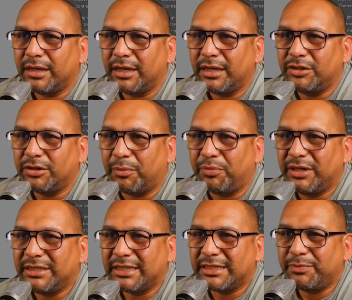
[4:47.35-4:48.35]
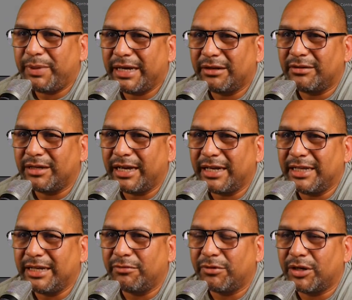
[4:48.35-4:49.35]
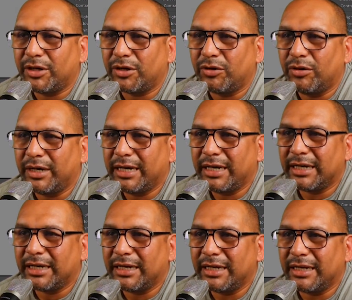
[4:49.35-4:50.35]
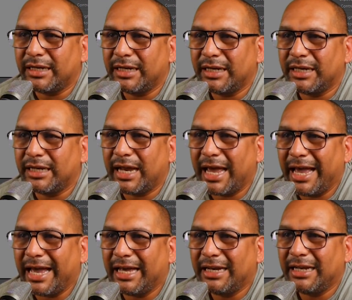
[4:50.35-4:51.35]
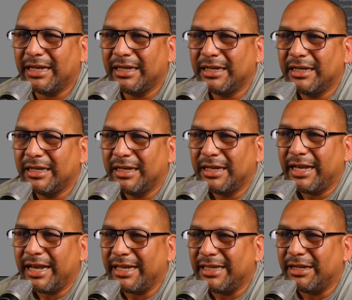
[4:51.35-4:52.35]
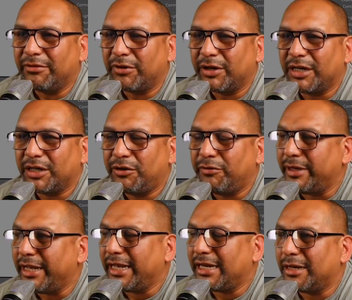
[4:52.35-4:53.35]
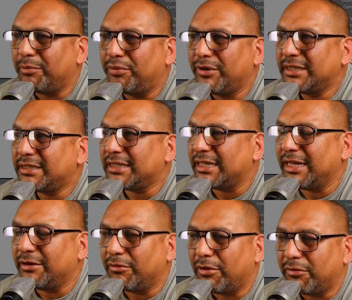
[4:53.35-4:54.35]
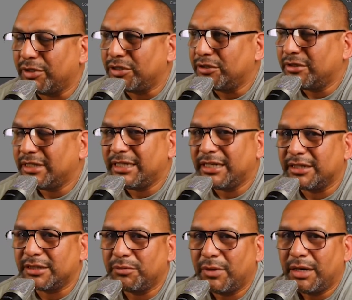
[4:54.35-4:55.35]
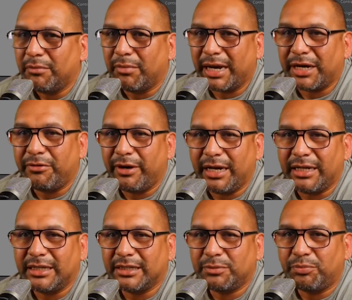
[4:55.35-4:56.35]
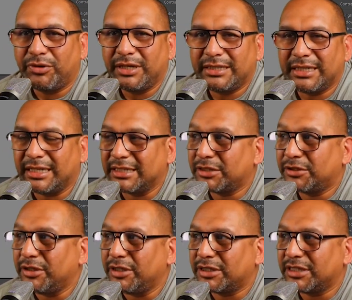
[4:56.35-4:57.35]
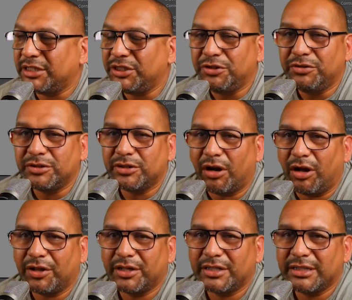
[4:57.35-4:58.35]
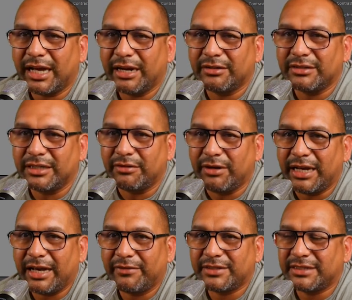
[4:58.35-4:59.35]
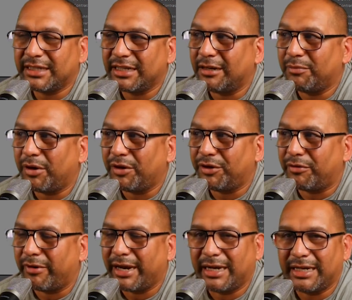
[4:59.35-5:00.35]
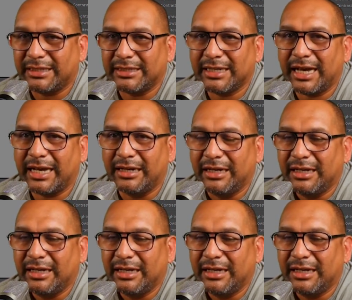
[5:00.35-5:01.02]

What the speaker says: into our presets panel, and then we're going to go ahead and hit add, and then we're going to create a preset. And what we're doing here is, by creating this preset, it's going to use all the sliders that we have set up on the right hand side.